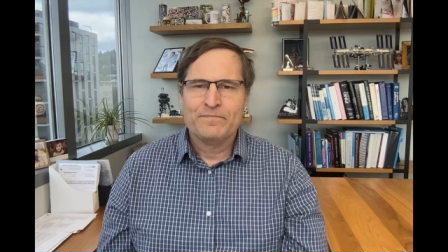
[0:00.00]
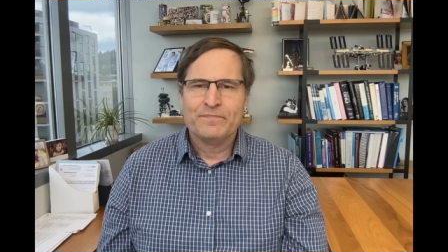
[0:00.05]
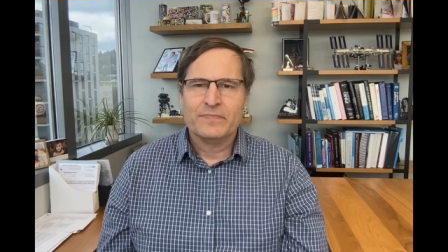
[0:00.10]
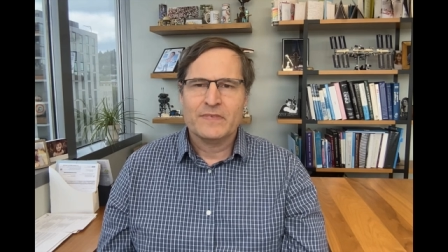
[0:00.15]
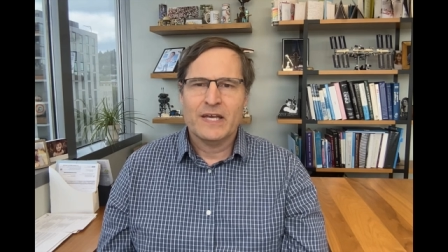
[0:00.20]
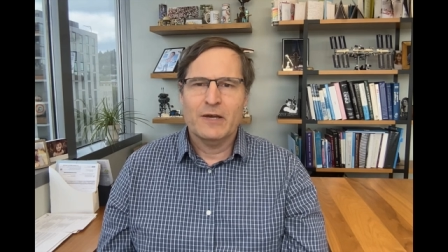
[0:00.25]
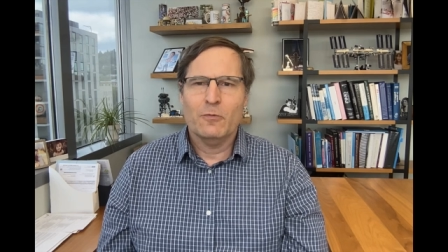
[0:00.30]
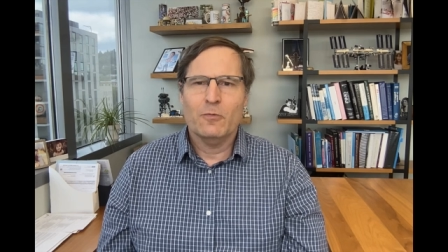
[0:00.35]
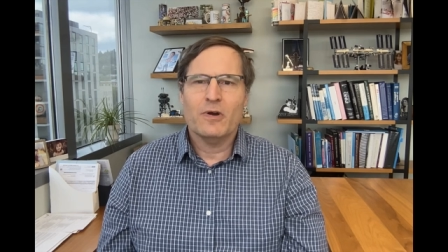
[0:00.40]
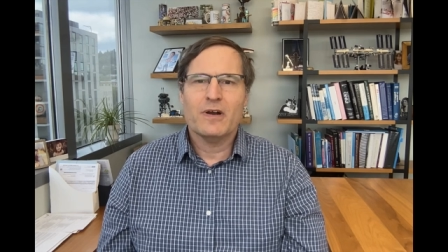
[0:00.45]

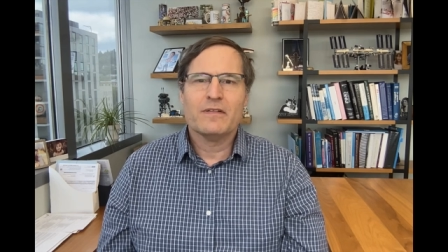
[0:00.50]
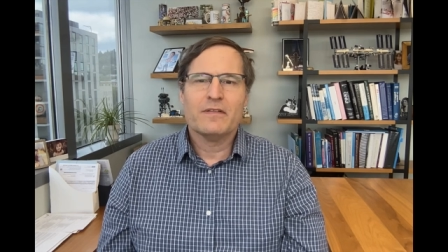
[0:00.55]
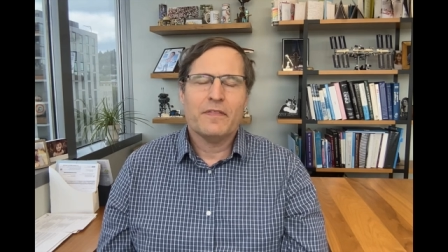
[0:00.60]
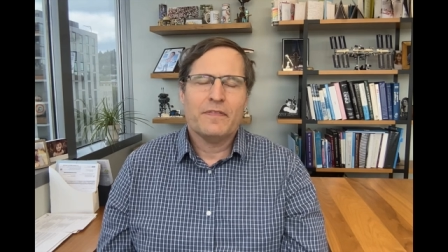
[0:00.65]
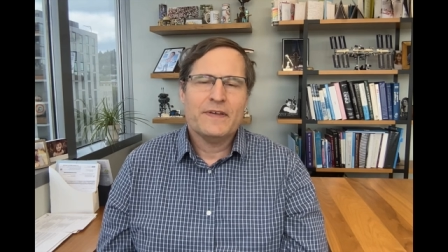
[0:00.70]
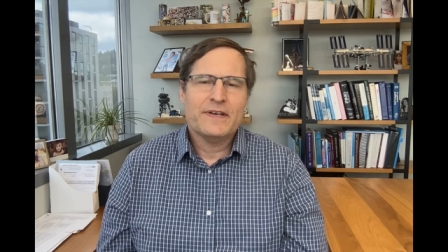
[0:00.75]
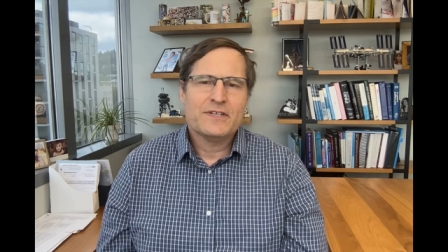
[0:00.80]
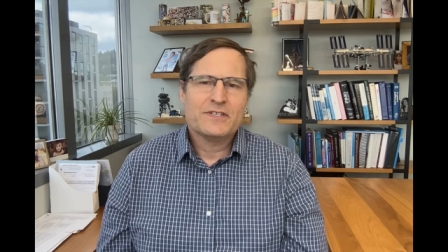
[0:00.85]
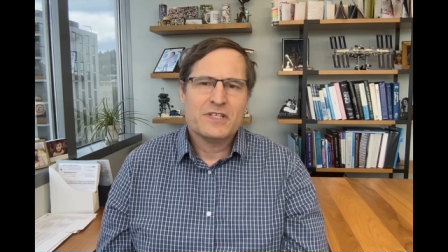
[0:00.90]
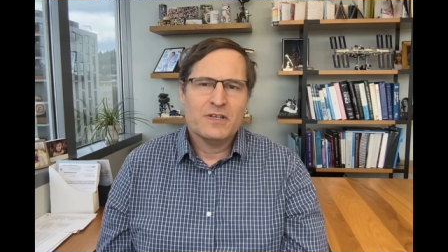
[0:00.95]
And one of the
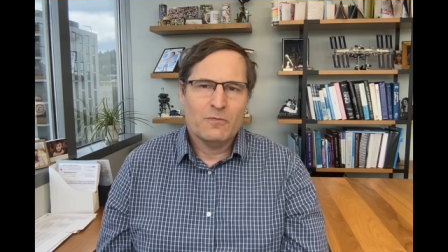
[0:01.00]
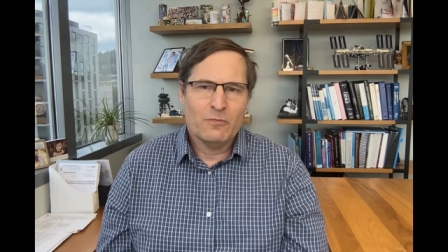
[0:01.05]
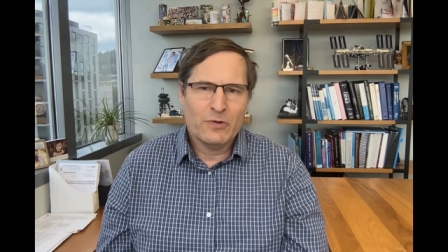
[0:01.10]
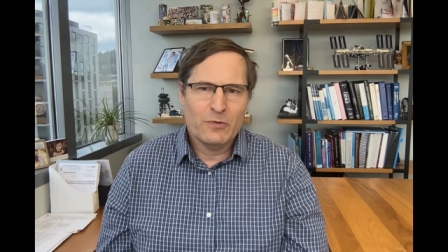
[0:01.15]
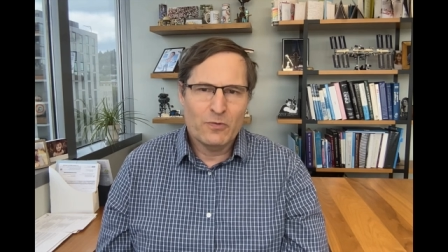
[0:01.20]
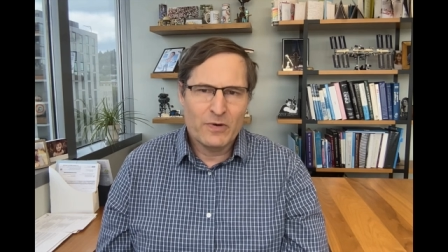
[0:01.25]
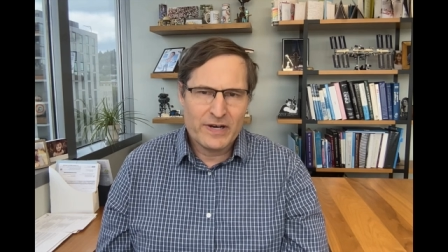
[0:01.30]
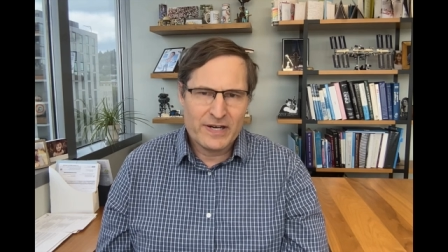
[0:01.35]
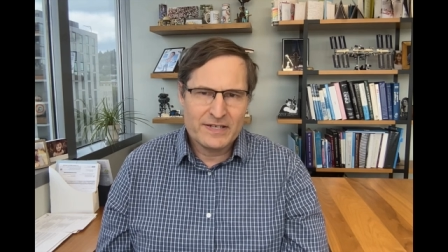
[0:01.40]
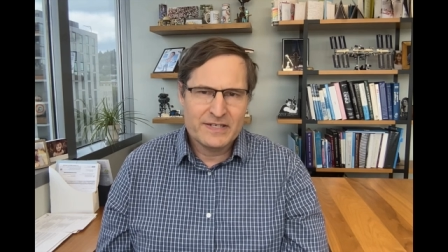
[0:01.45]
things that we
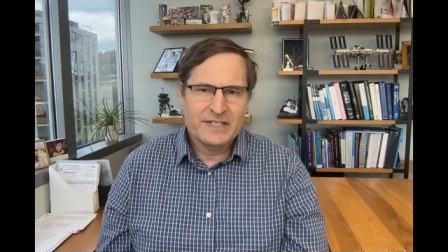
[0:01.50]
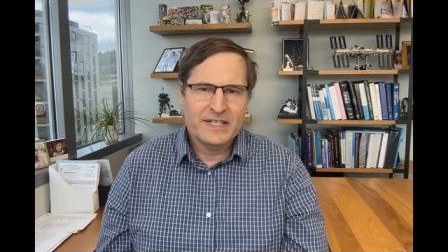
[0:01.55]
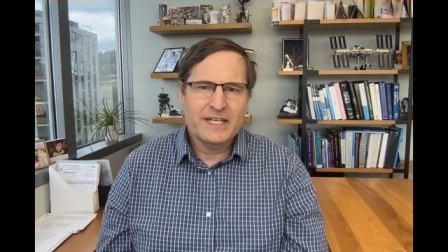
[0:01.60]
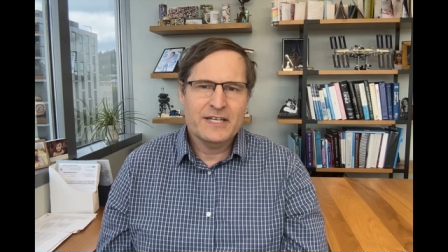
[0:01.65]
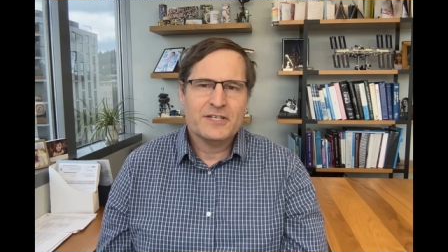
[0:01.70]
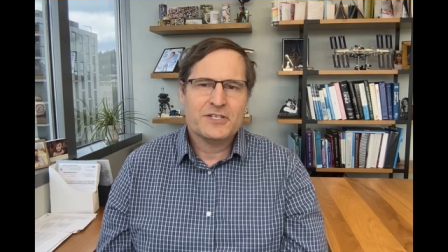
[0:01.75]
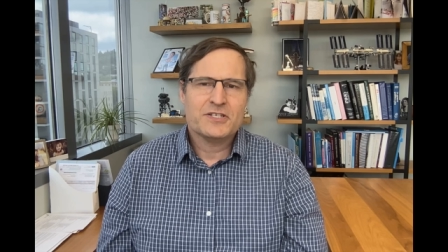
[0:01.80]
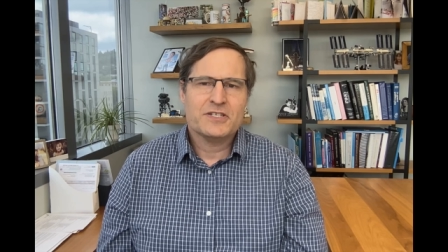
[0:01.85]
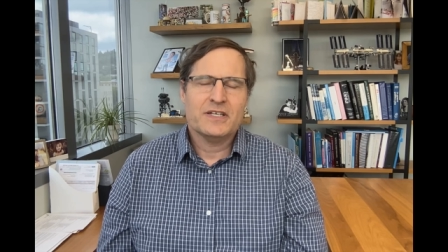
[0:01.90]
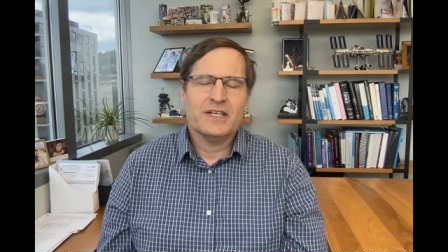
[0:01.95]
want to
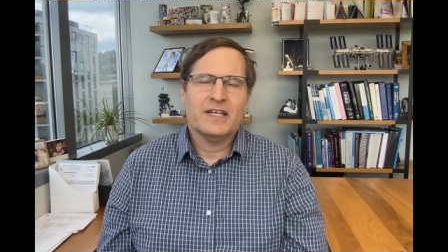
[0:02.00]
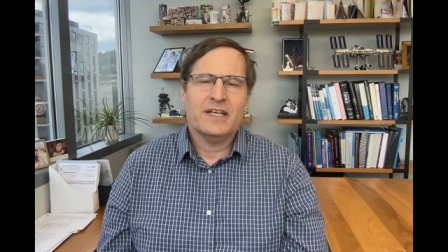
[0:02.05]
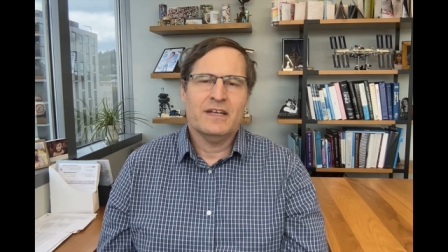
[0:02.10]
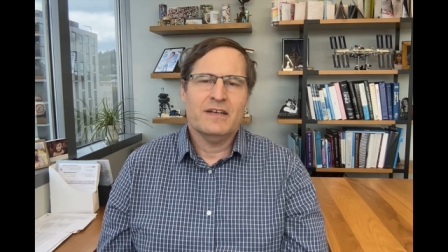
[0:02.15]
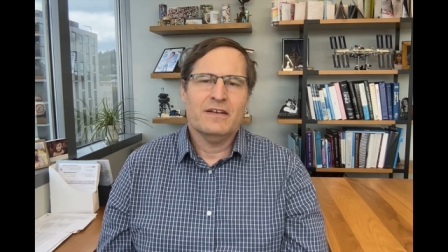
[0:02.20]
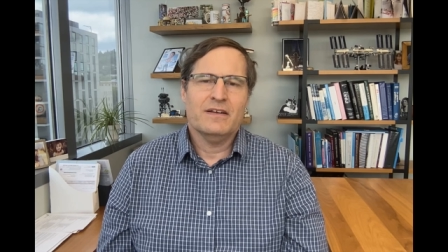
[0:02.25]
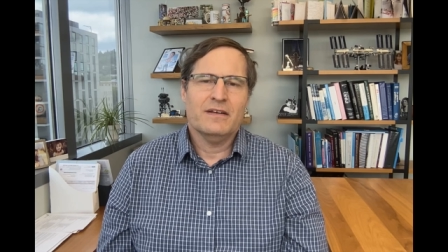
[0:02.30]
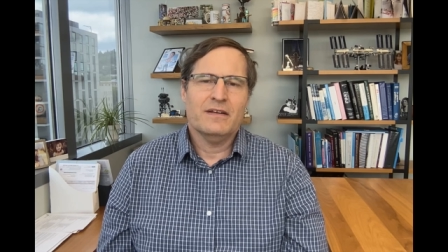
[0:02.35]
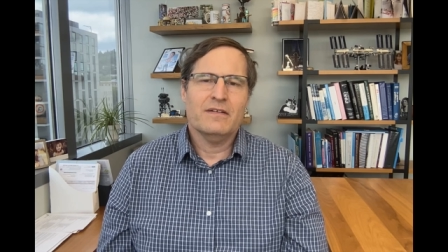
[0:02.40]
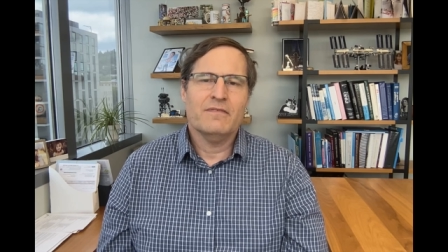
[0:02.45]
teach in
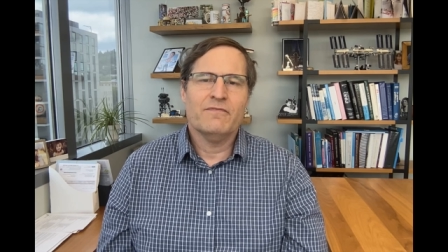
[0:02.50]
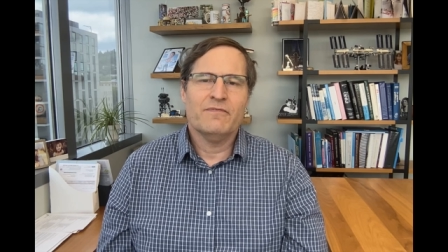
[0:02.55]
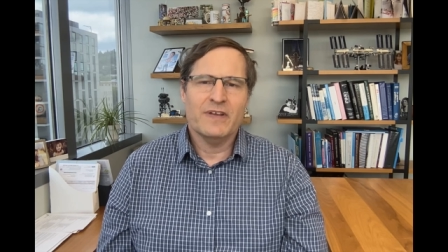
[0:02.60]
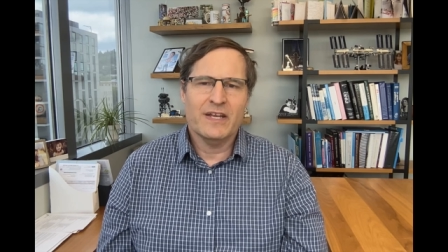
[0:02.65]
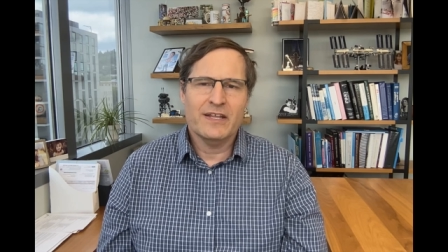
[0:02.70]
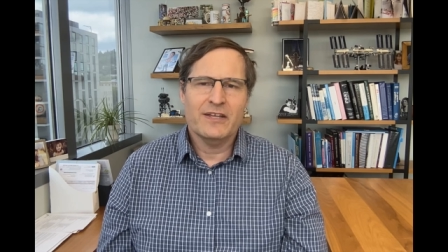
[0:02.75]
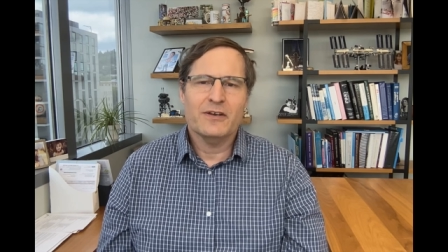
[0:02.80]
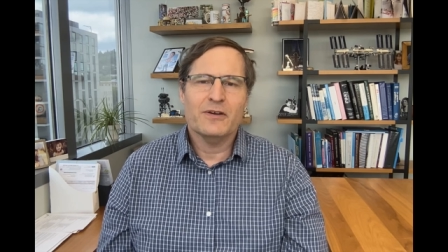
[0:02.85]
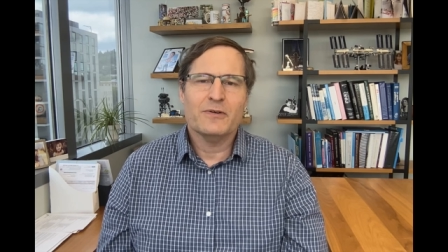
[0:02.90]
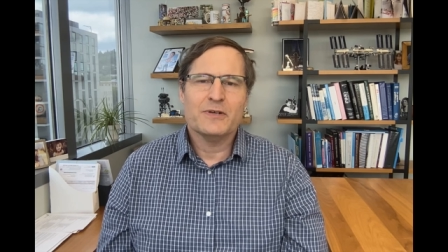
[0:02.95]

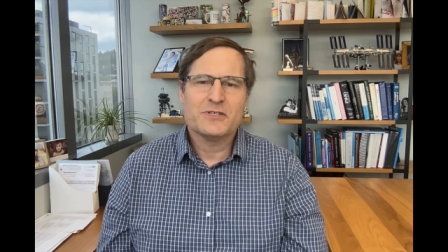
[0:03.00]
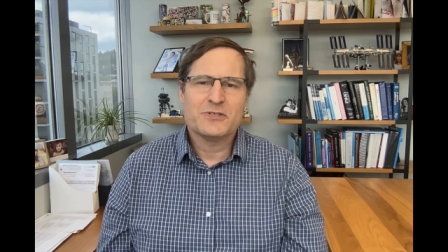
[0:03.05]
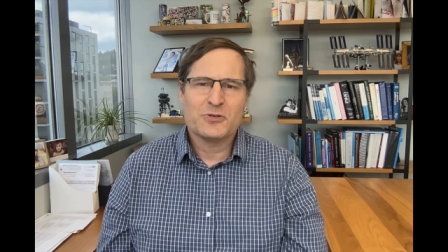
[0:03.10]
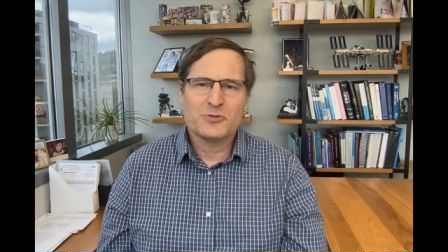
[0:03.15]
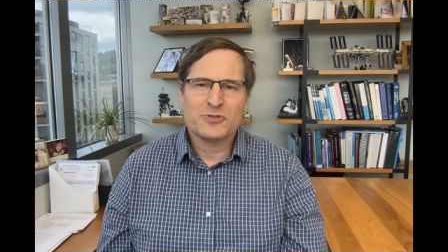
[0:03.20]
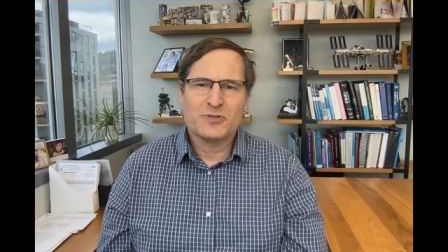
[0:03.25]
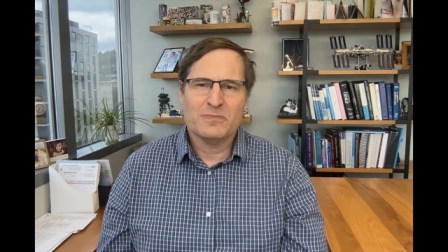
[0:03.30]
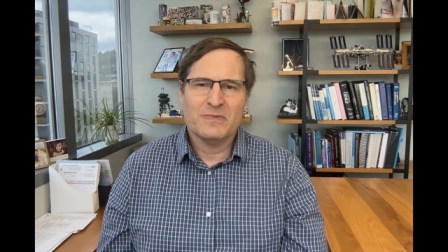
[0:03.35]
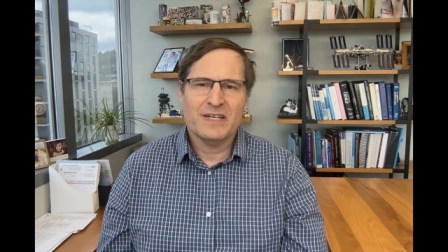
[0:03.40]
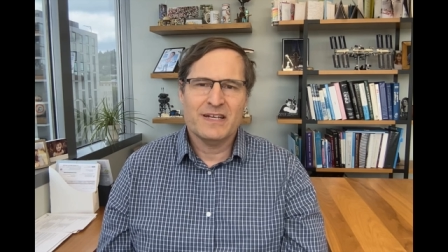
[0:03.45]
video and
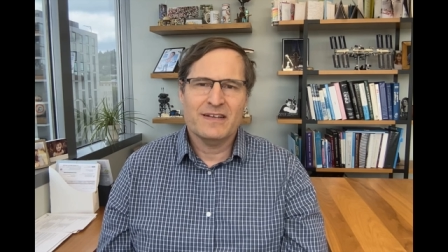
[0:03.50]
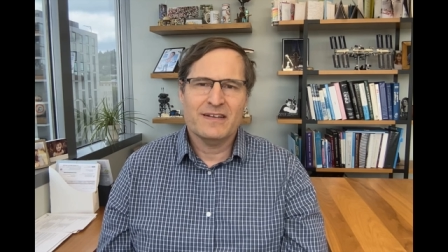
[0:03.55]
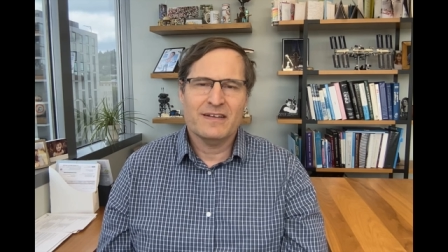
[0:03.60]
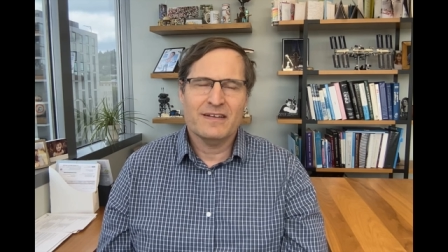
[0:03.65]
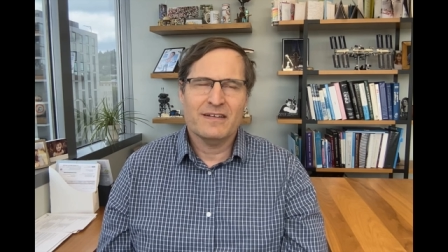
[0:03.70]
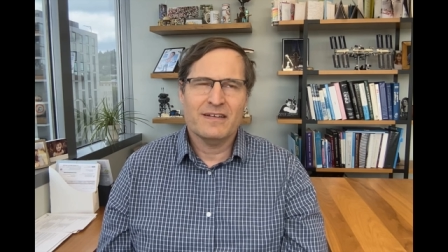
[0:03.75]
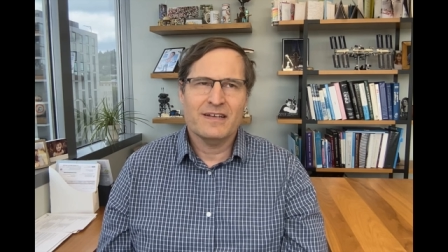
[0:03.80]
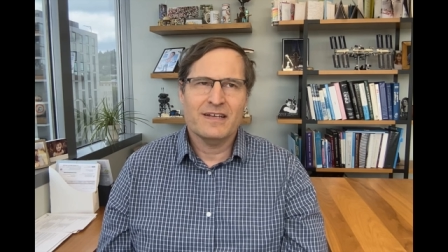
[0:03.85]
social media